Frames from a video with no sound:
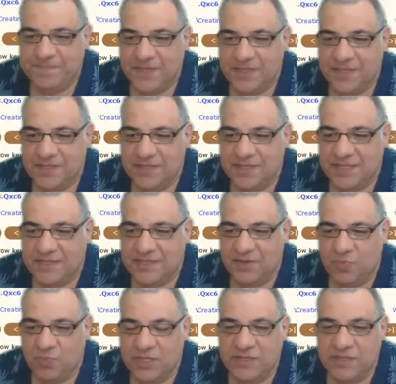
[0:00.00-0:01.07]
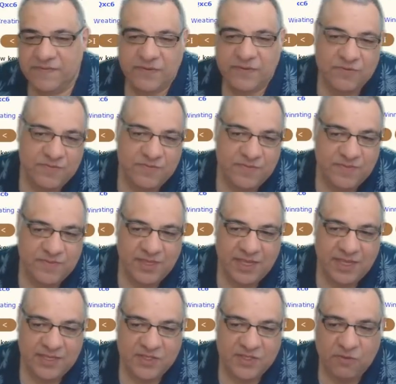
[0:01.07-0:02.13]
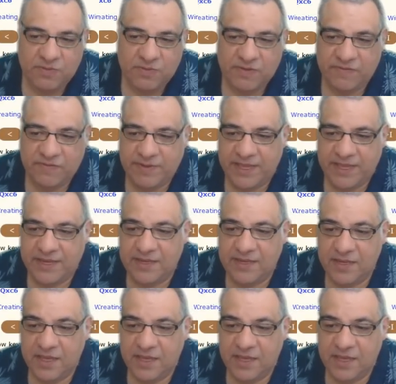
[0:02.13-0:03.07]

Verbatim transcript: So that's a wonderful example of a pin.